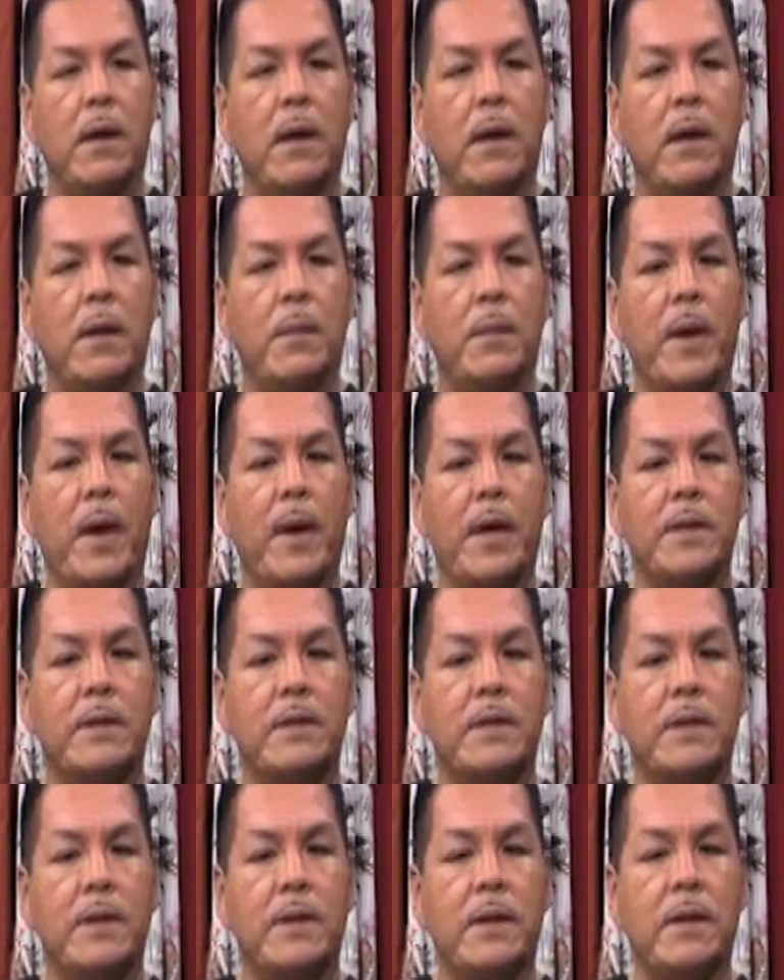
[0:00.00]
Um, I
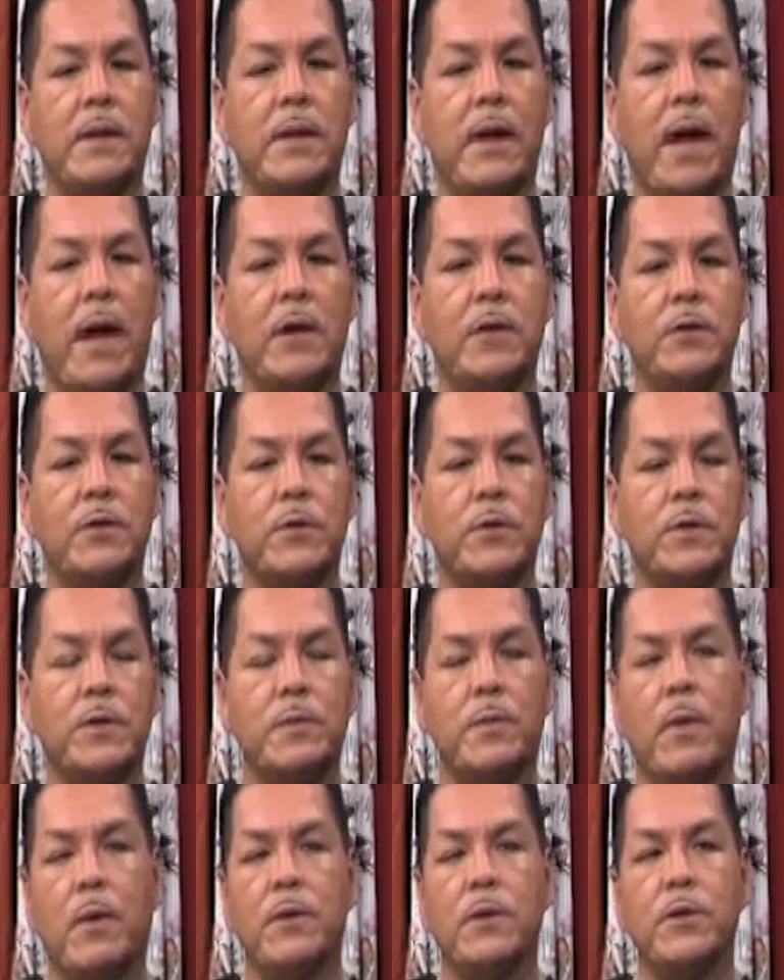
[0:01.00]
did an actual
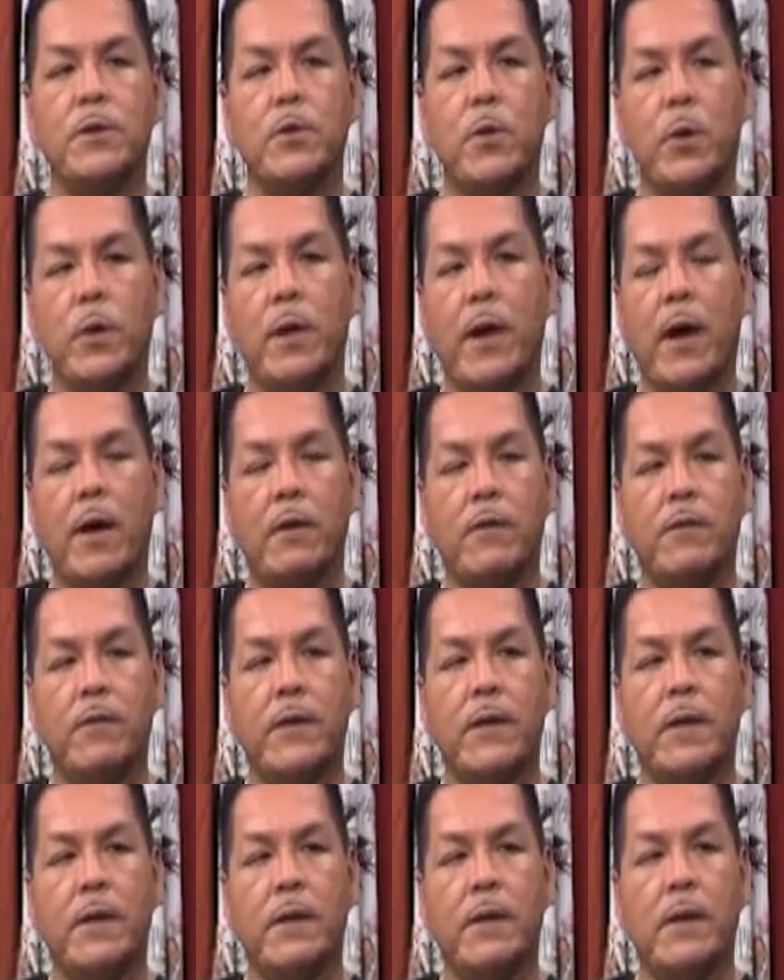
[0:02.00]
small short out of
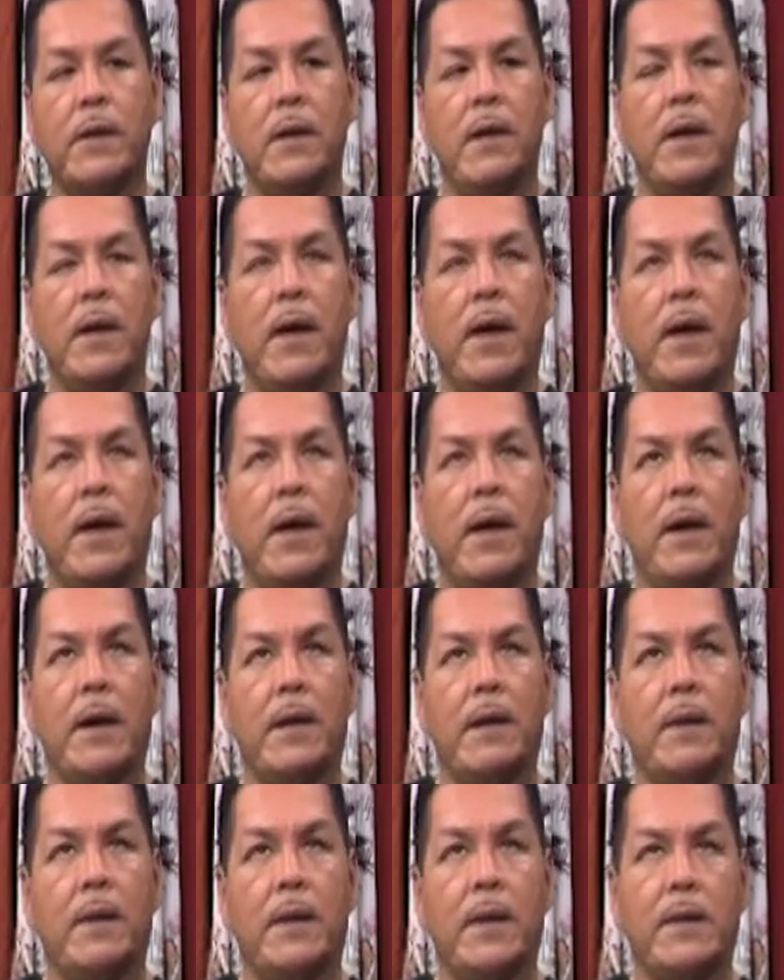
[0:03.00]
it,
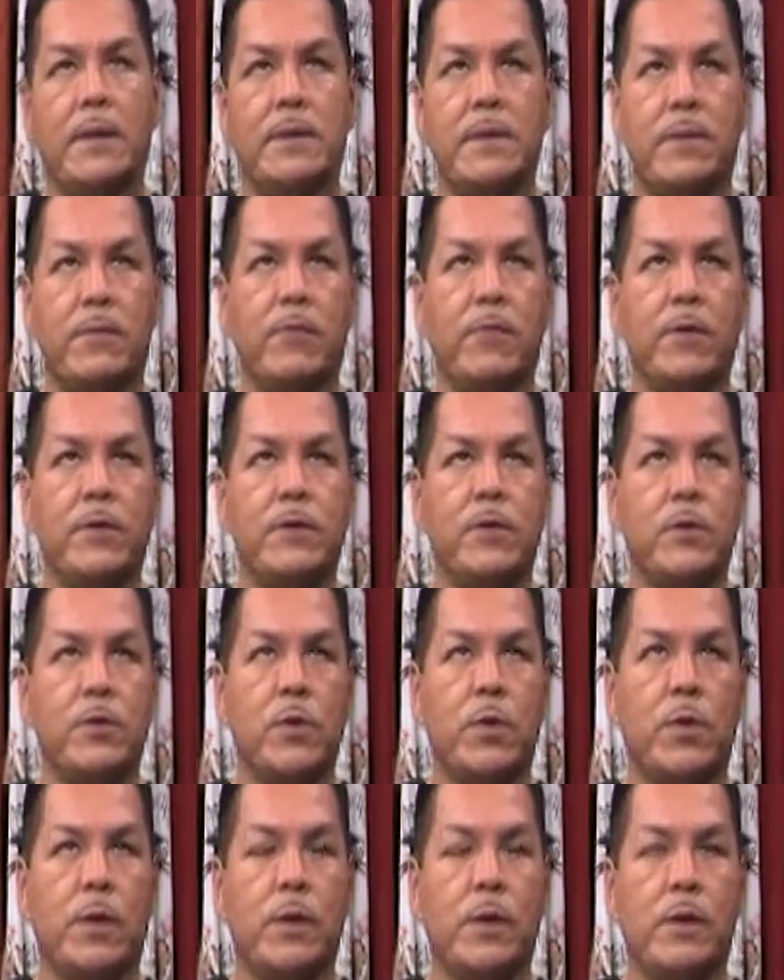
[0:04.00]
and like a zip front
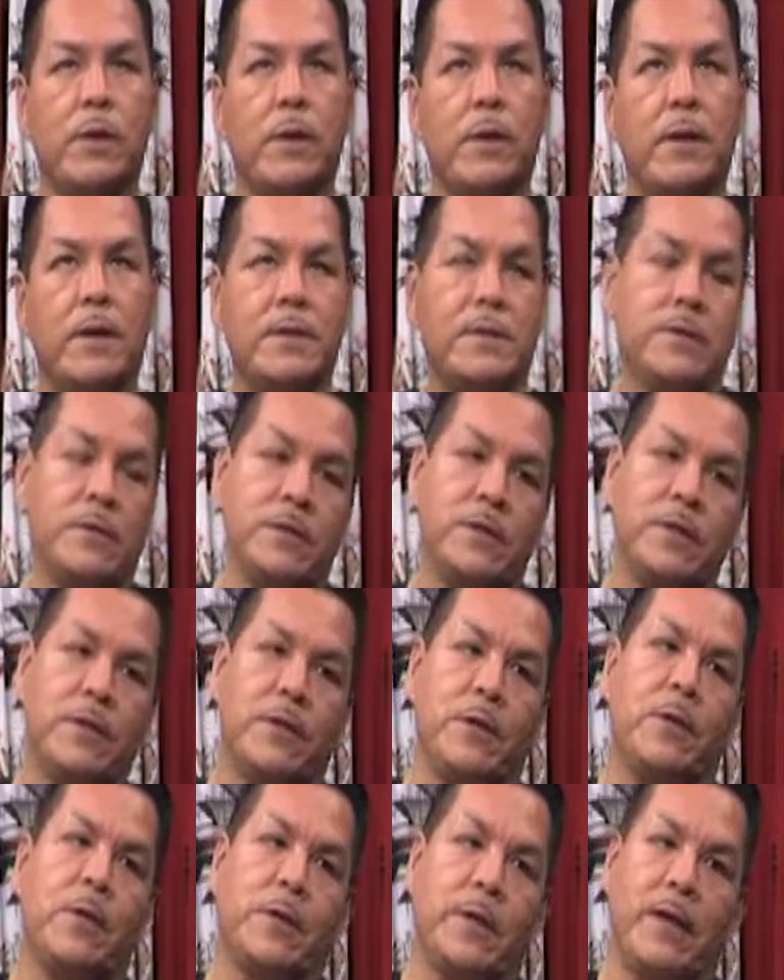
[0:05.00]
short, because you
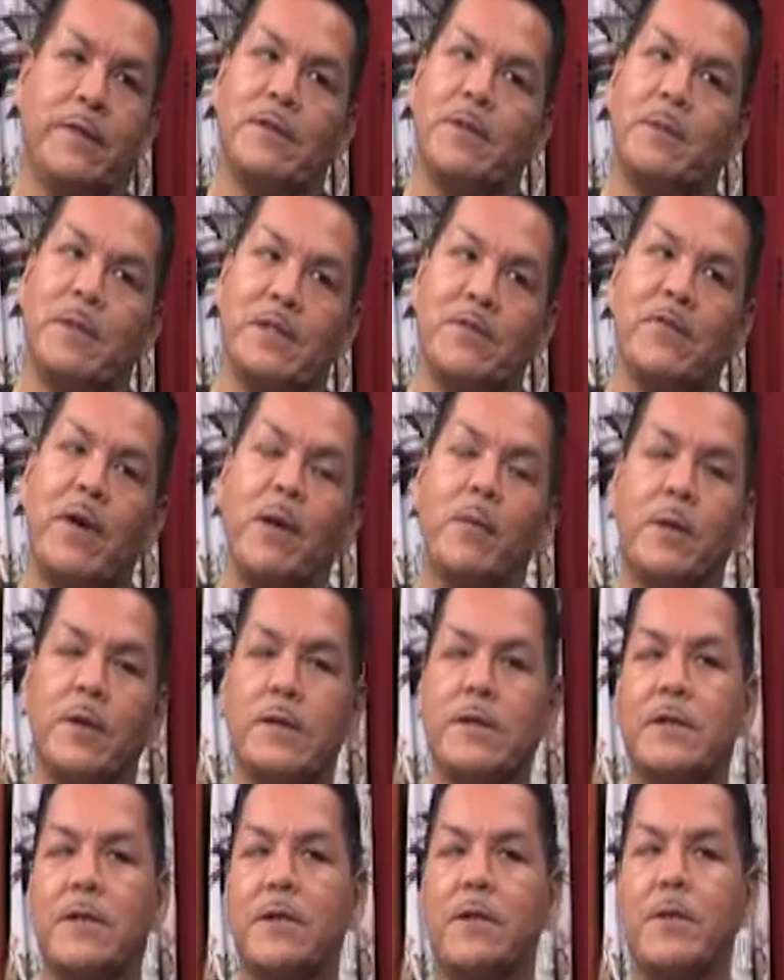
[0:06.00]
know you only have so much
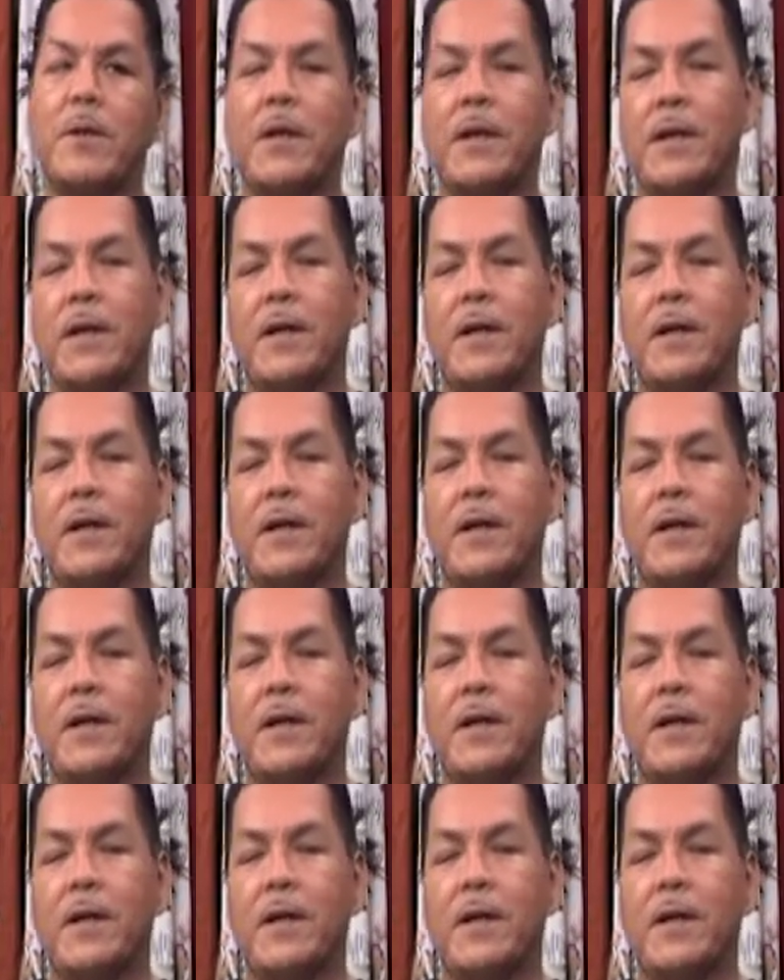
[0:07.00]
fabric. So